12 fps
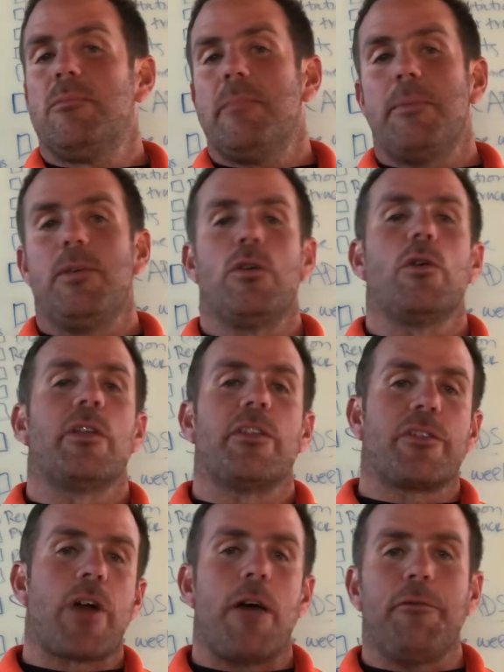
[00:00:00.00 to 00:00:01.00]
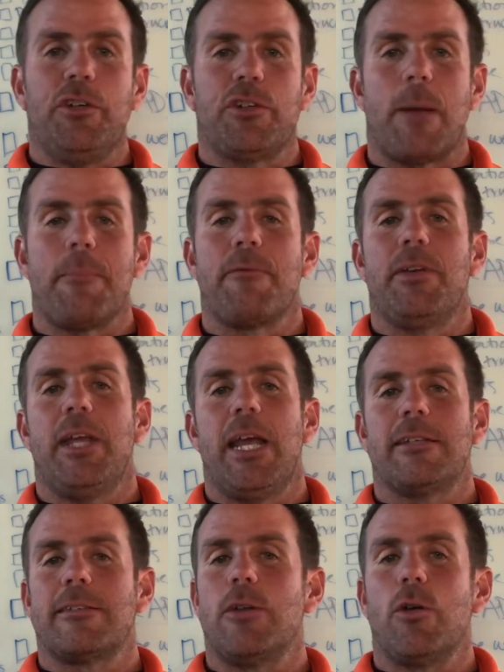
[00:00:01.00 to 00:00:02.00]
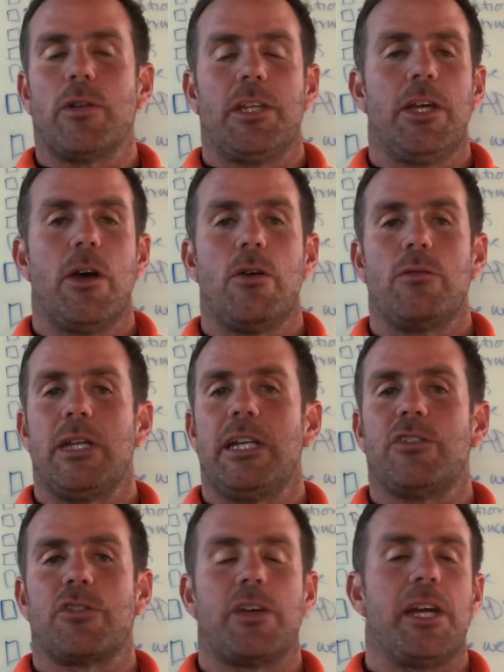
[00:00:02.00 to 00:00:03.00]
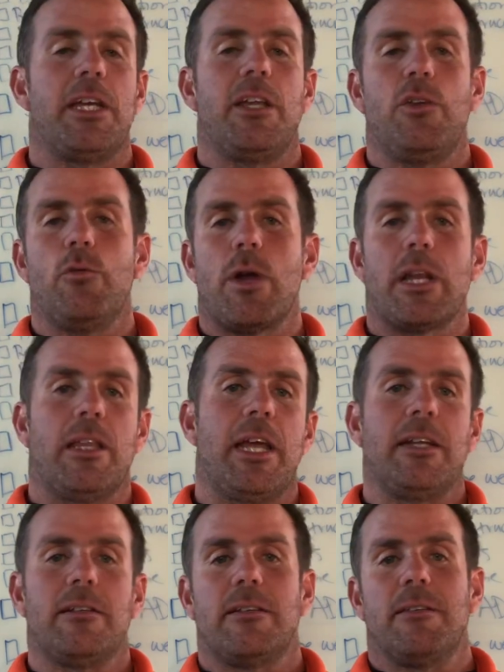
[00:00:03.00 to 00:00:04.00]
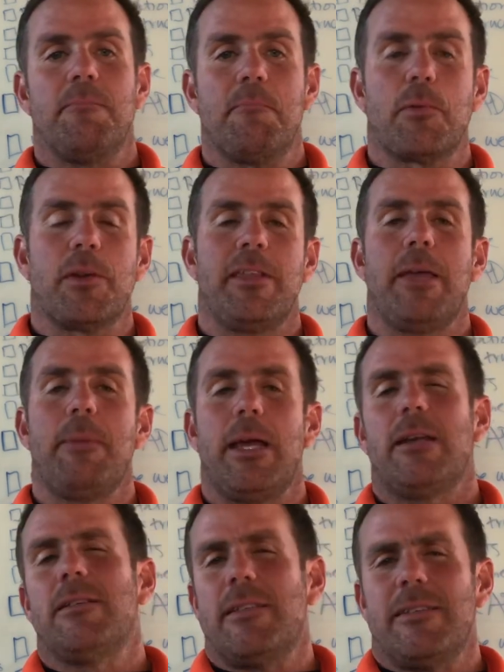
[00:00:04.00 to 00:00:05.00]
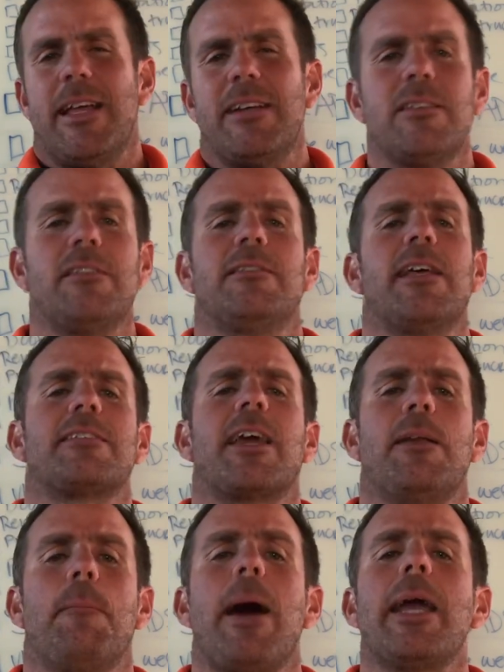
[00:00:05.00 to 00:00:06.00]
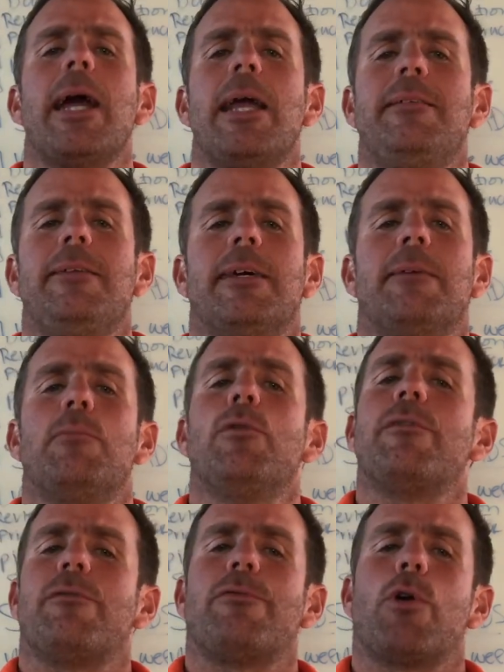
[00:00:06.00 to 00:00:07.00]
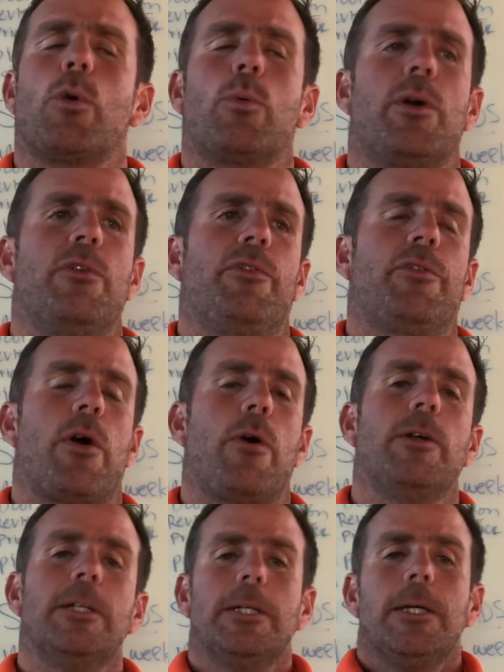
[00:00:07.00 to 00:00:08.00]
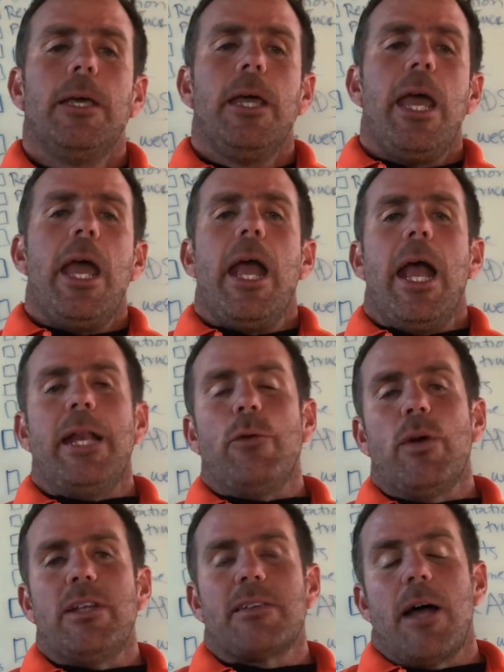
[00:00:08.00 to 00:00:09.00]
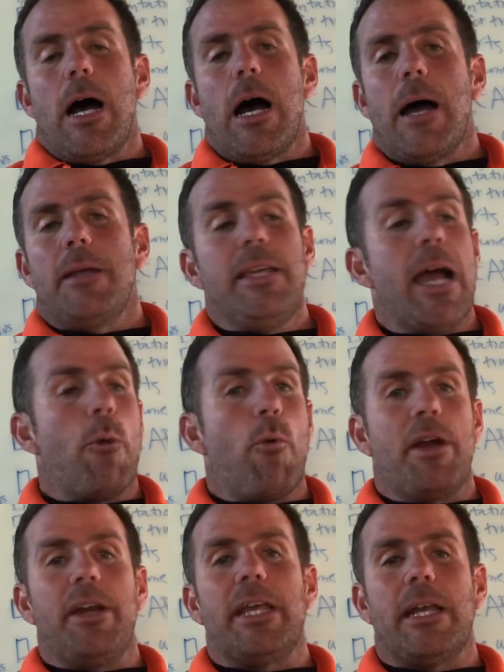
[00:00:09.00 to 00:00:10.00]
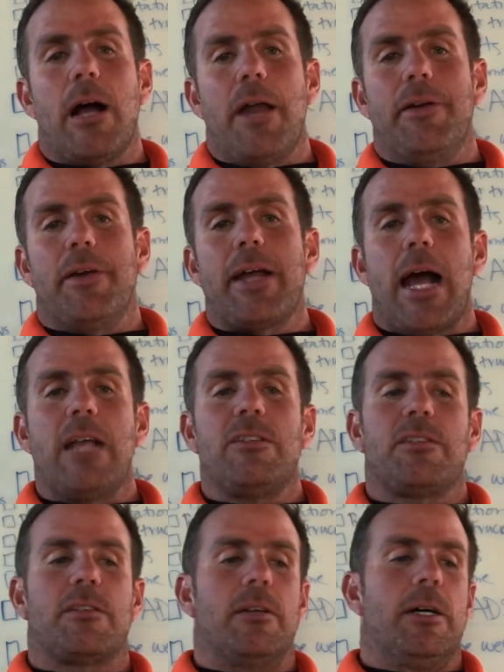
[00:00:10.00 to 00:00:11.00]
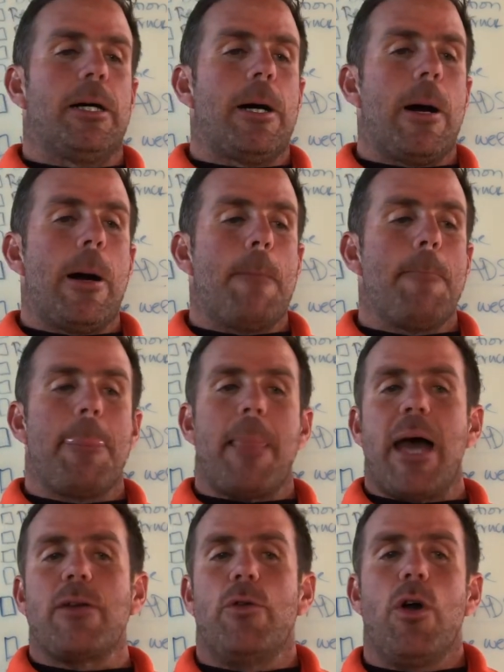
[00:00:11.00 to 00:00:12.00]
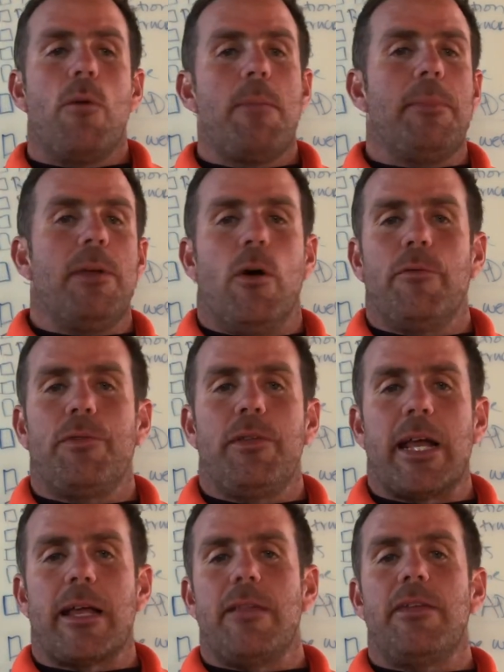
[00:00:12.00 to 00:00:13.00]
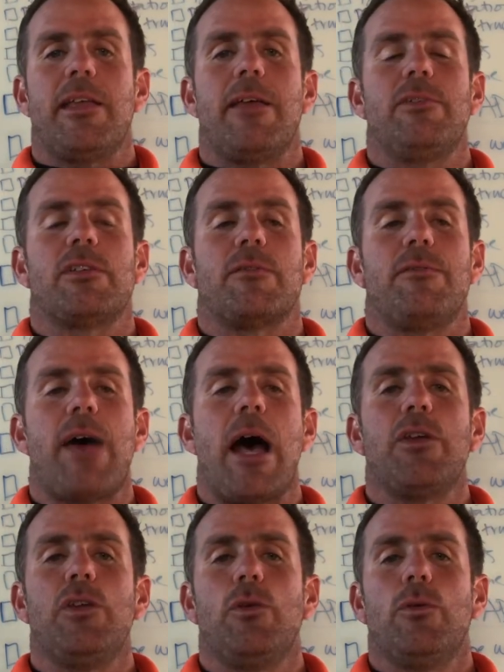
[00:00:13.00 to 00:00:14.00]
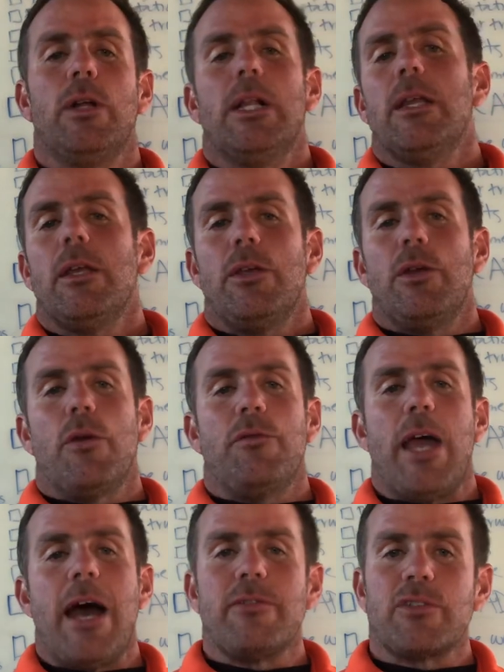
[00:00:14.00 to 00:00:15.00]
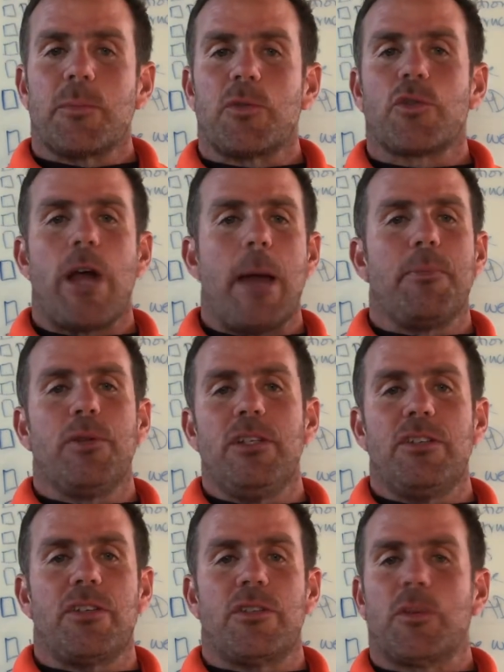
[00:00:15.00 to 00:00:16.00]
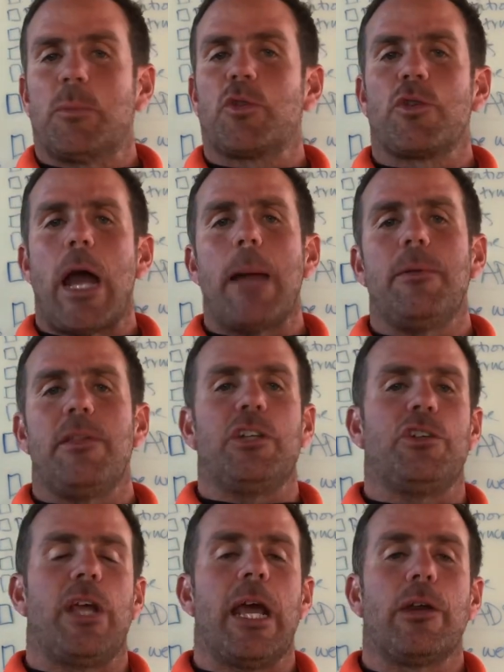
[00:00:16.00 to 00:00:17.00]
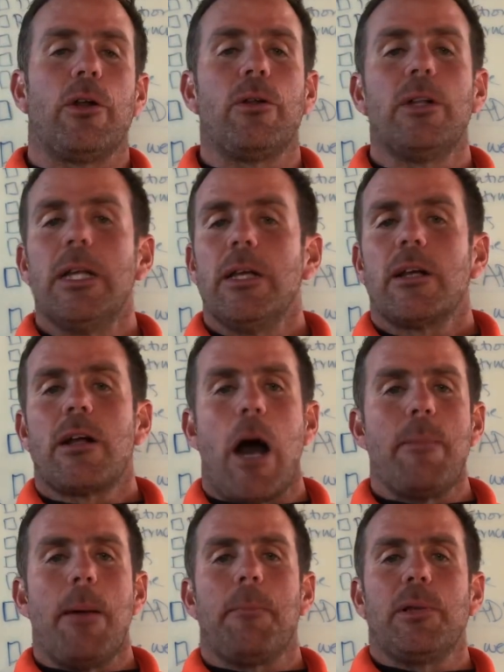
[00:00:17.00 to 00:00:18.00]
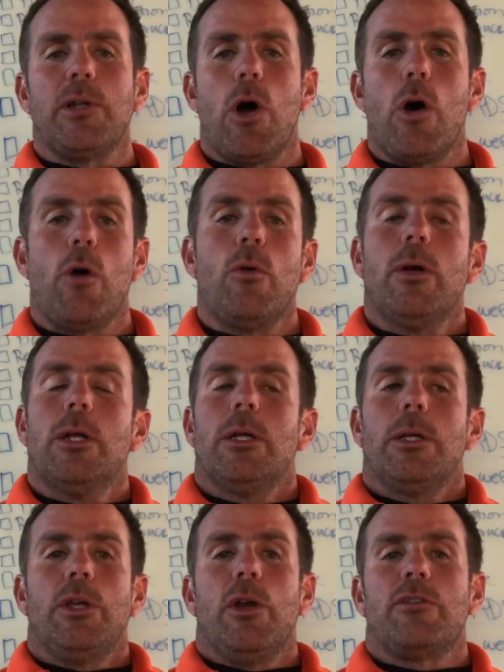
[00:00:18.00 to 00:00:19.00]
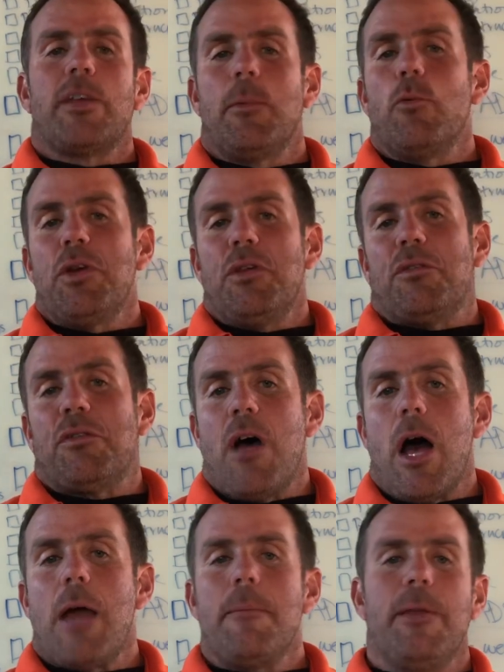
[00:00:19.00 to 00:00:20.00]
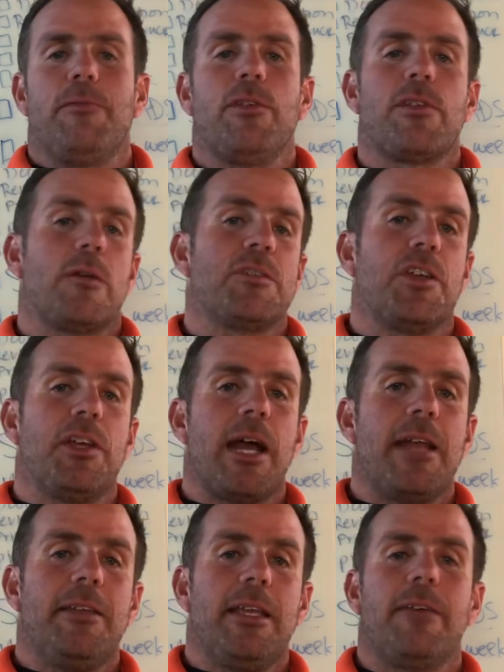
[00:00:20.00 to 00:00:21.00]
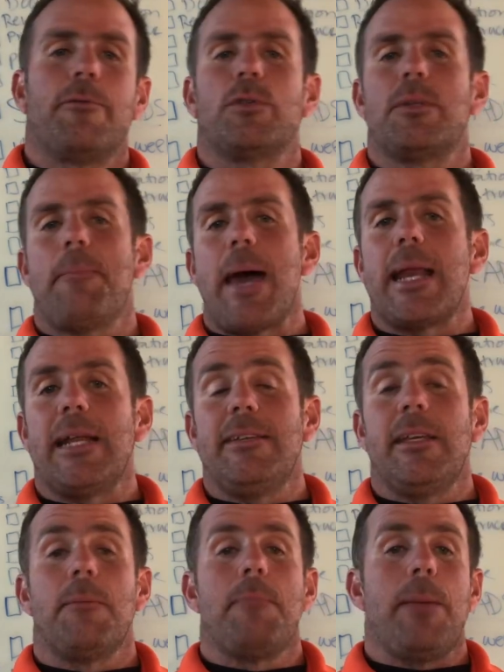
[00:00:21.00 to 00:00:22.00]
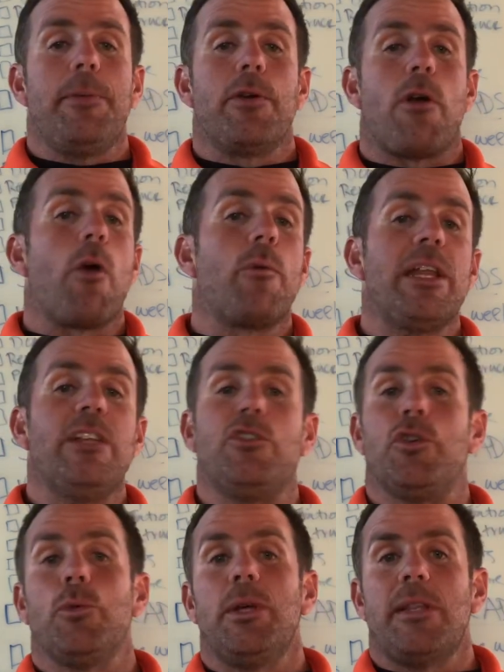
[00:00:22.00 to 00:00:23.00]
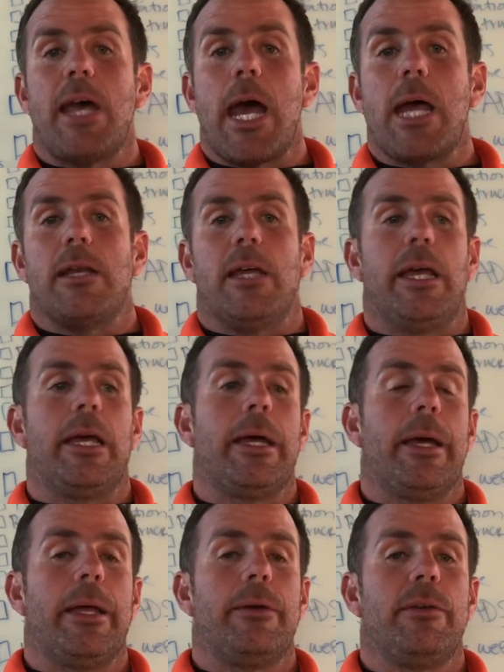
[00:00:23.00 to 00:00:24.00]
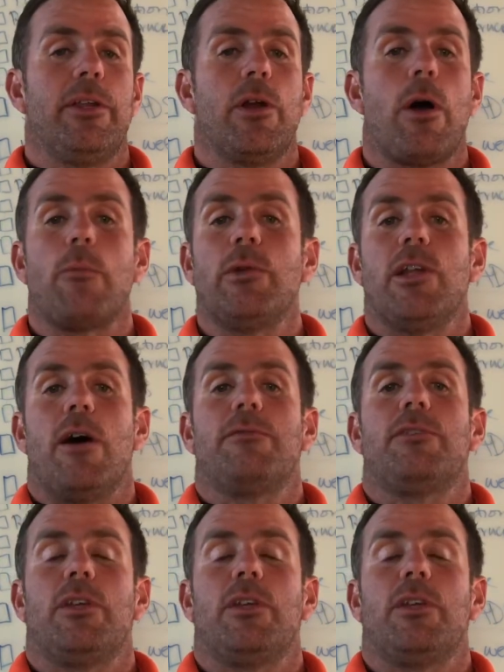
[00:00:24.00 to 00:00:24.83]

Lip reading: maybe you go to this coffee shop every day, it's locally owned and it's great, and you want to like bring them in. That's kind of my idea moving forward. So anyways, I wanted to get on here, guys. I don't know, maybe hopefully they gave you some value. If you haven't subscribed, please subscribe to the channel. Comment below. Tell me what you thought. If you thought it was a good idea, if it was a bad idea, maybe you're already doing that. And I would love